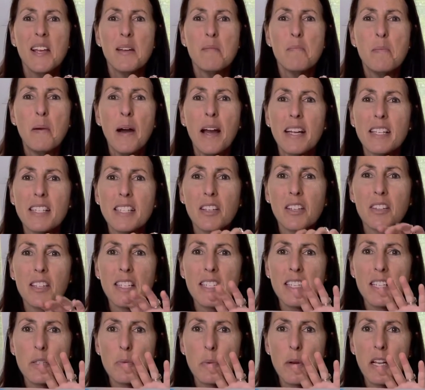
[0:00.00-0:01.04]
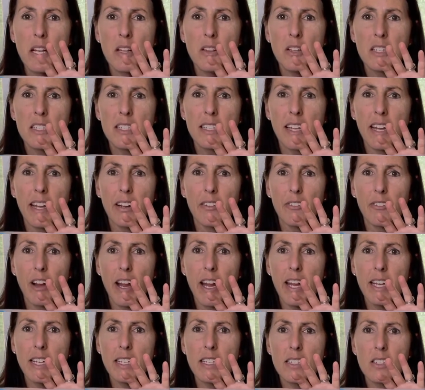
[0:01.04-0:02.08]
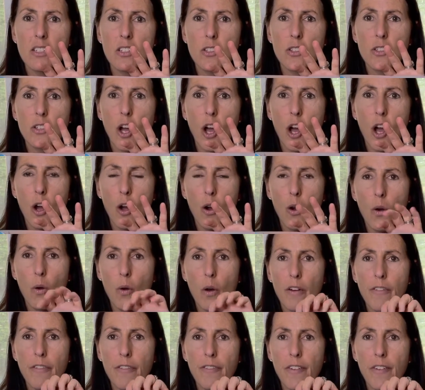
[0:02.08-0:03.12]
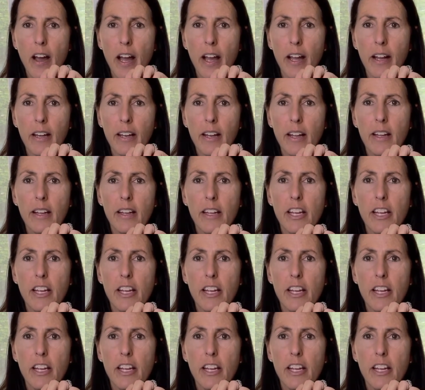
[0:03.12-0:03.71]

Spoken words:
But so this is what it looks like, right? So fun.